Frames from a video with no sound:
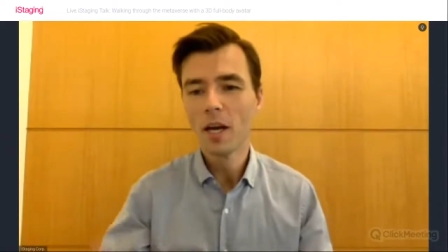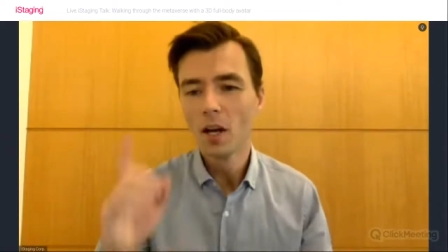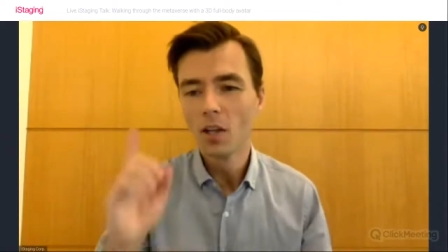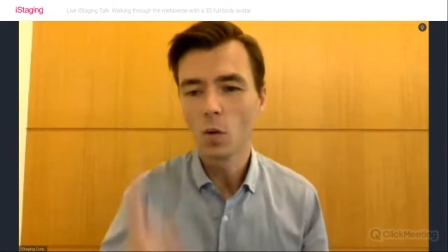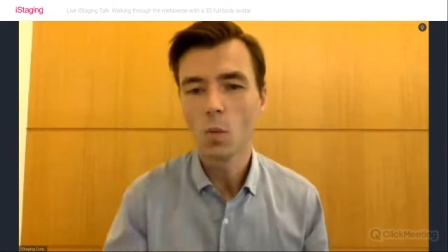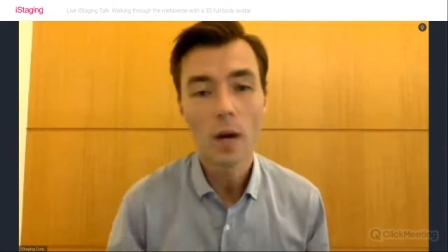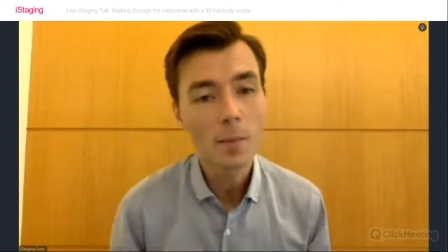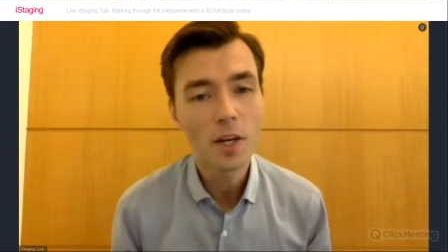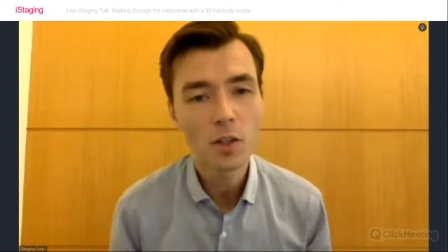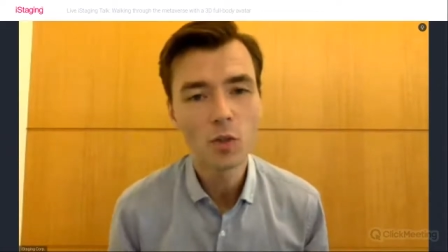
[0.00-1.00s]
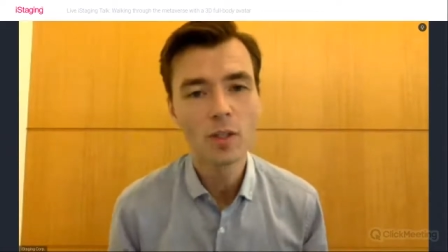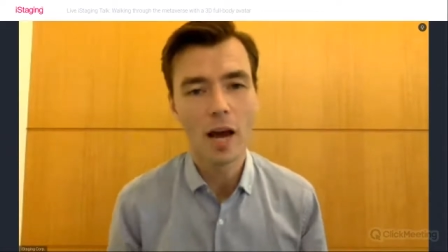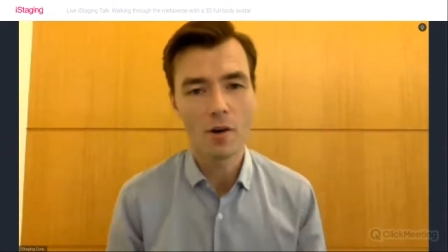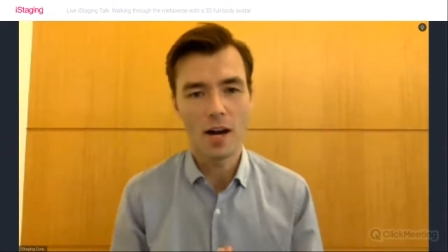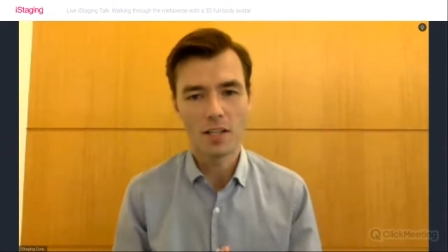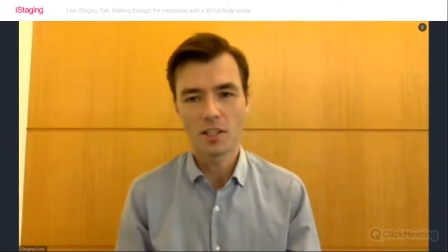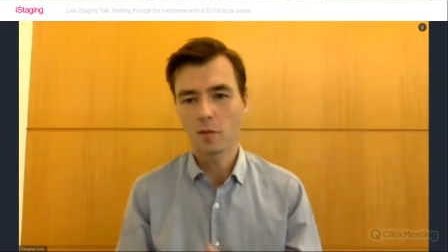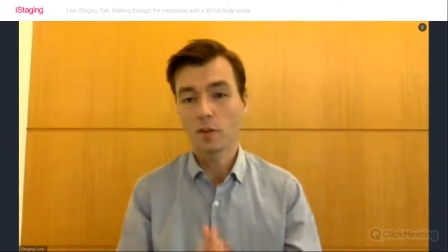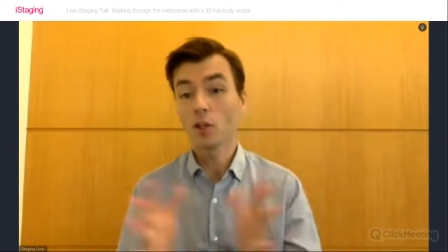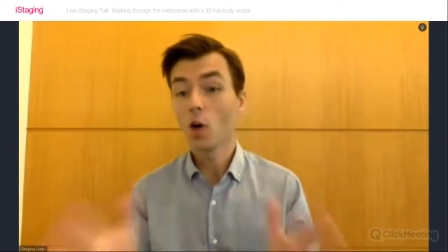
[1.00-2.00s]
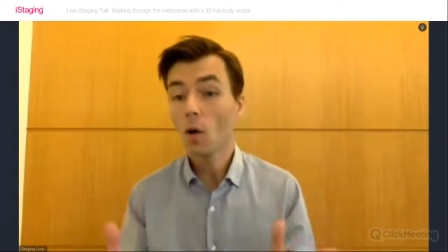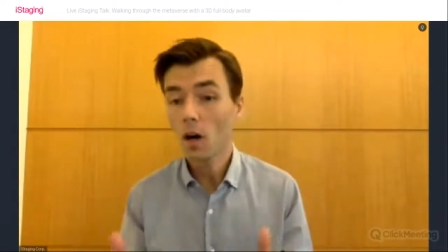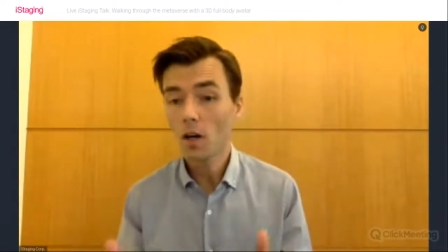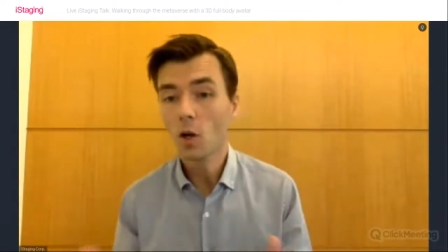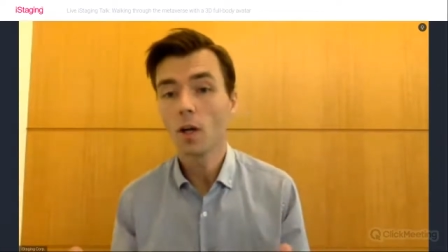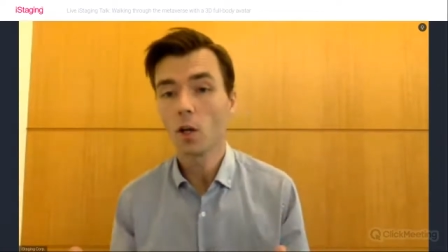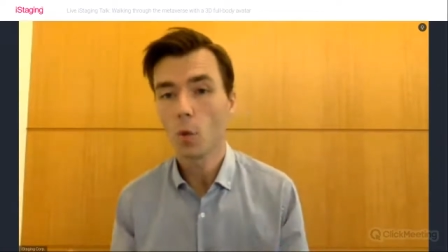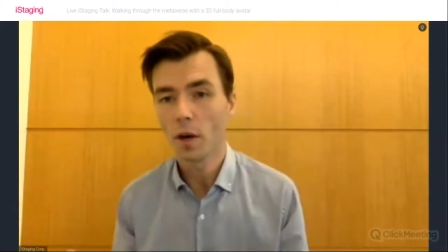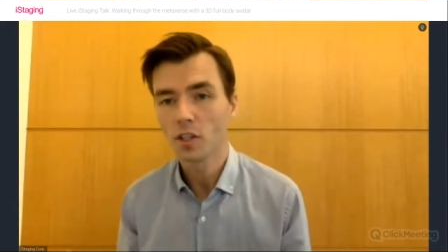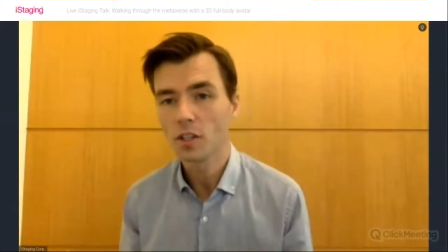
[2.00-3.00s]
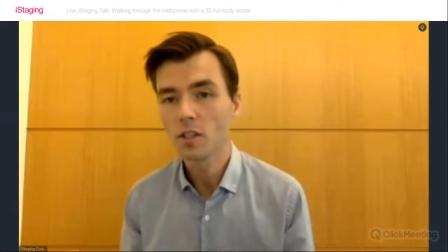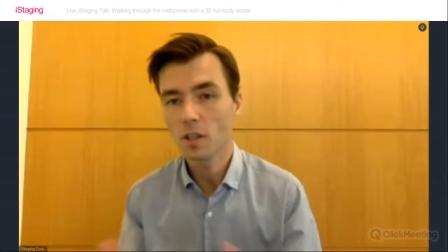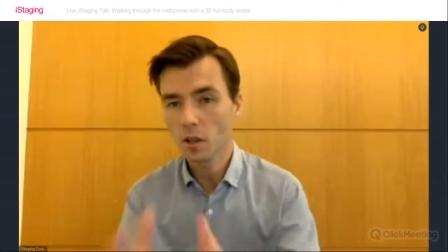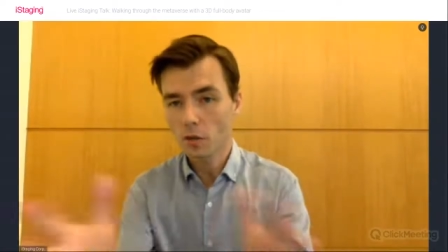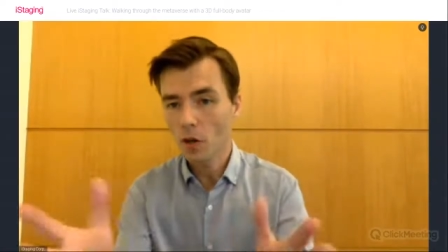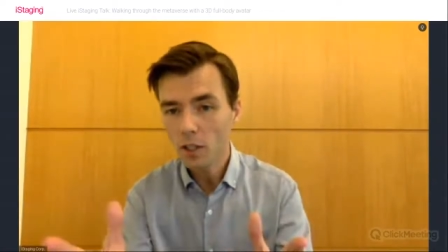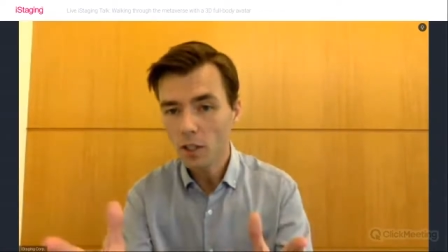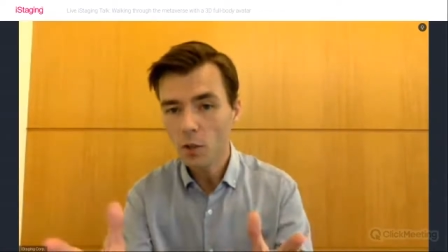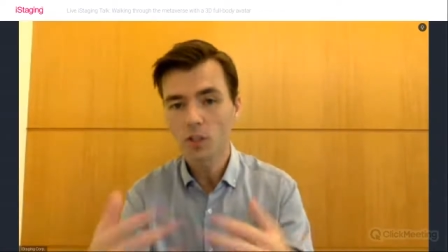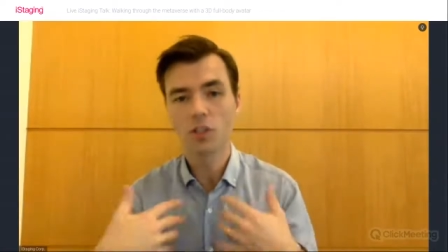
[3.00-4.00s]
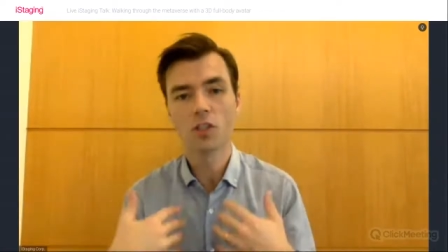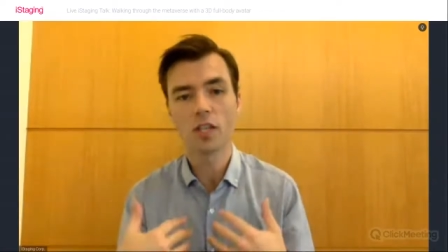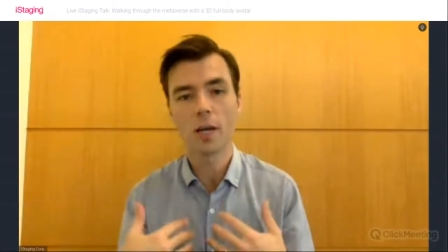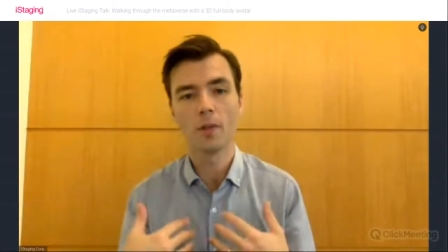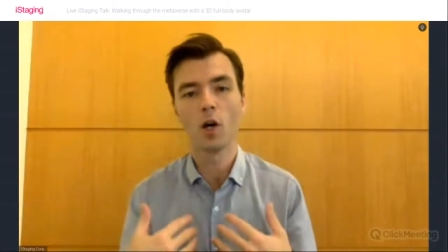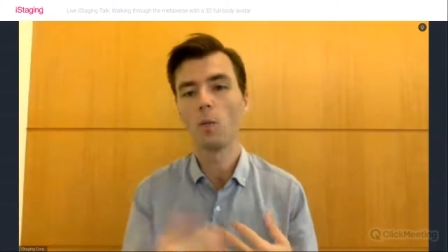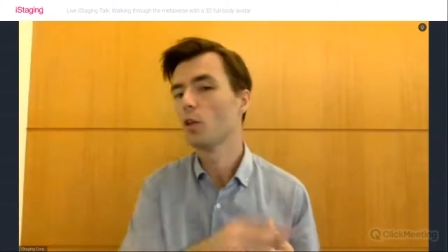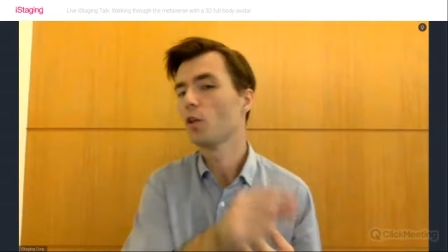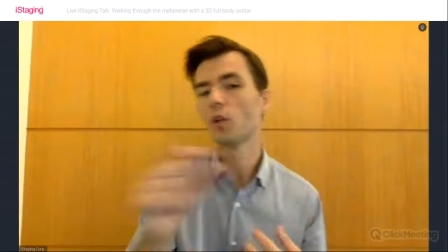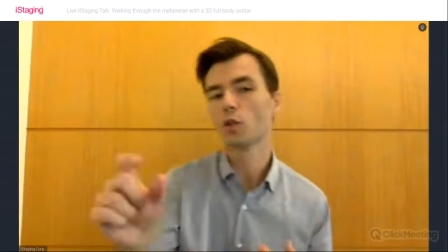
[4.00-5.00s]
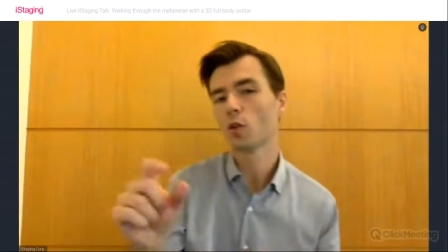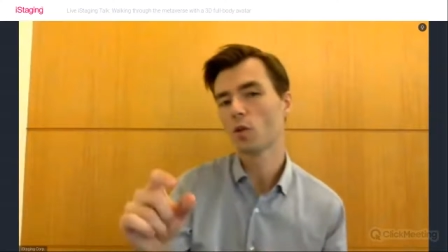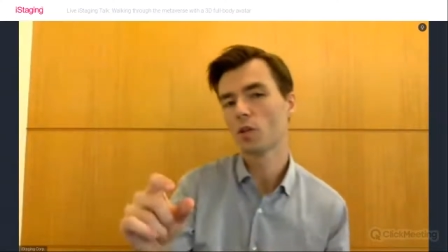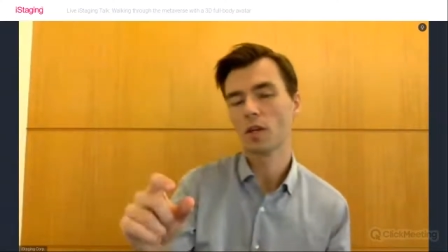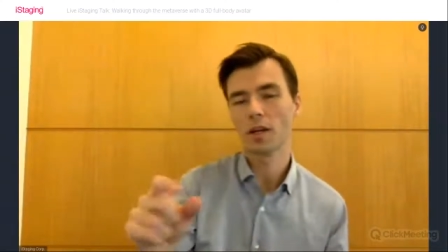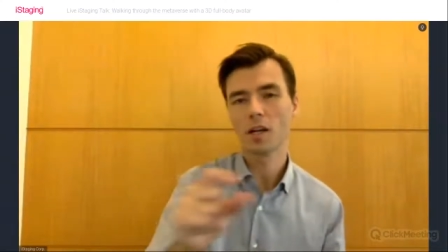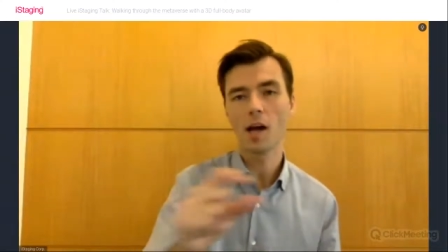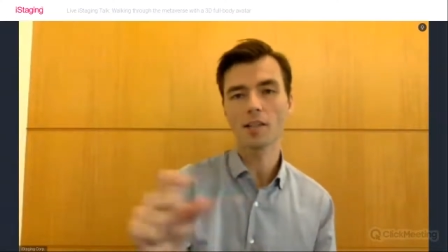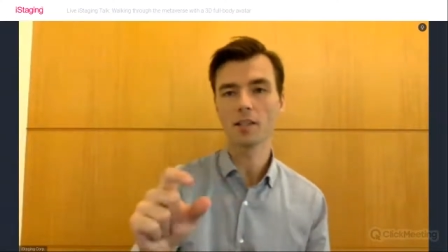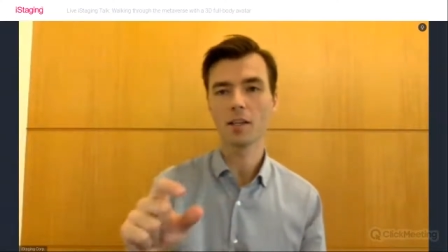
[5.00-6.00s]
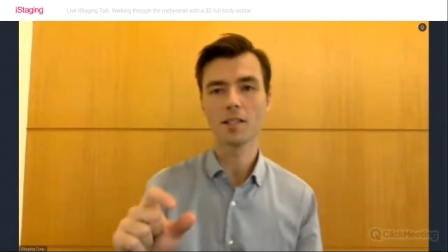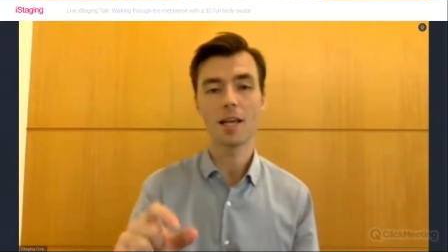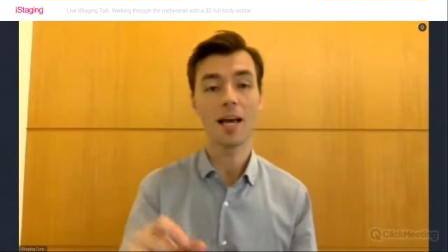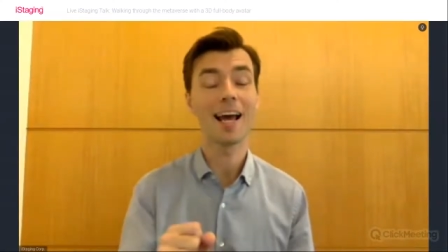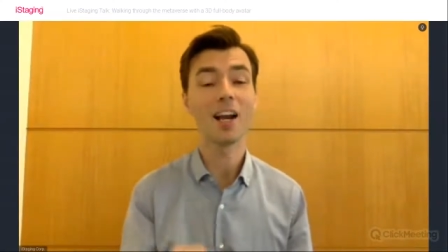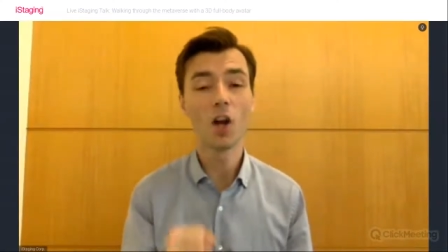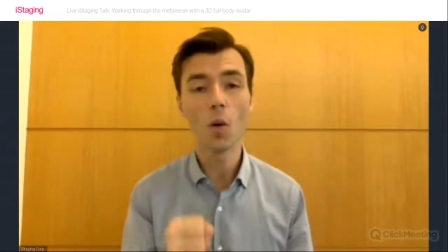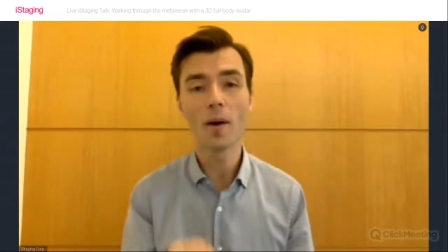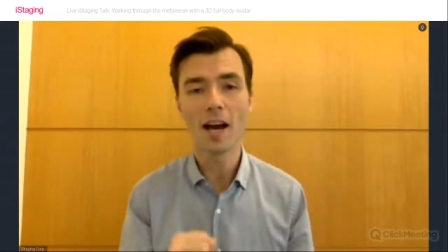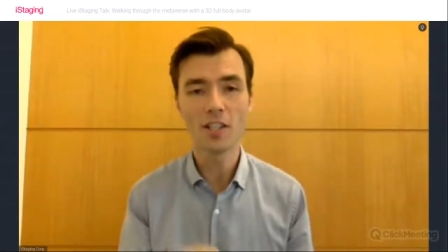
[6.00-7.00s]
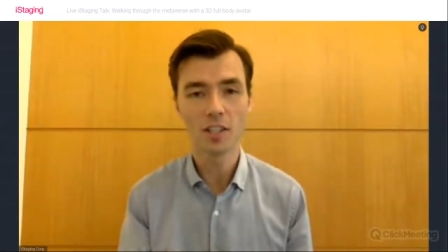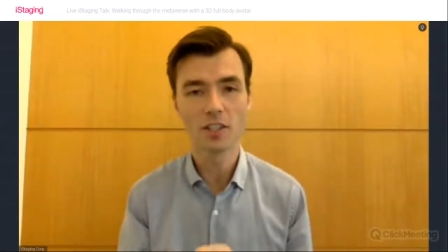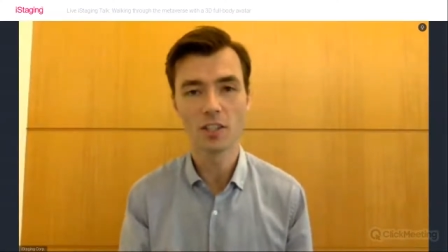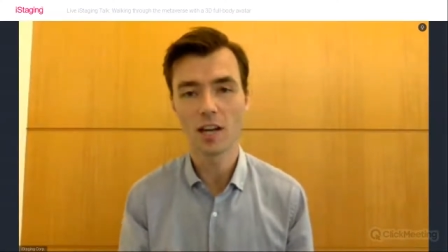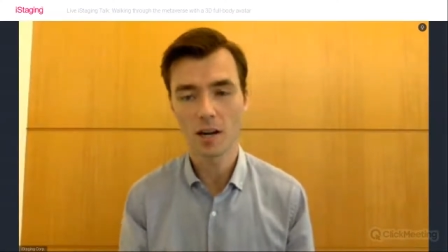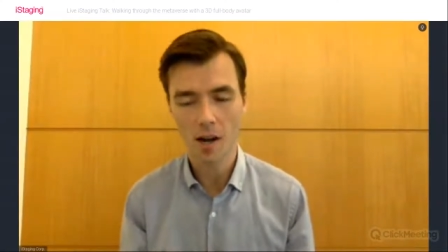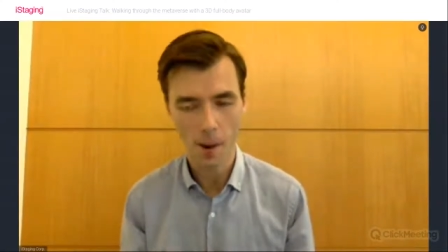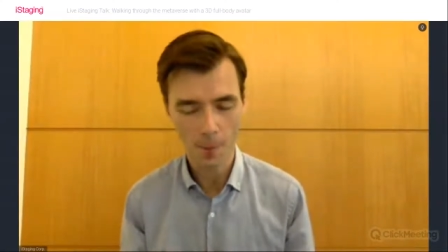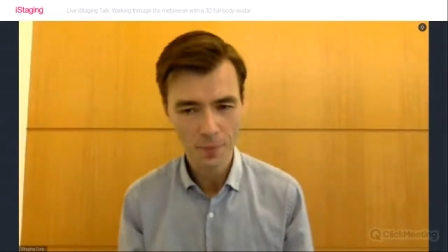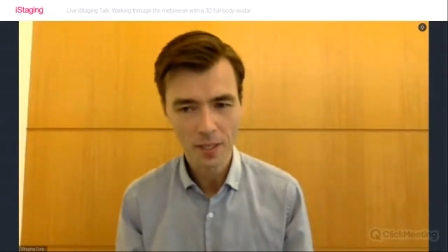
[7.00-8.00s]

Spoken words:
So what I'm going to do now, guys, if there are no other questions, if there are any questions, just let me know. But you can also contact us at hello@istaging.com.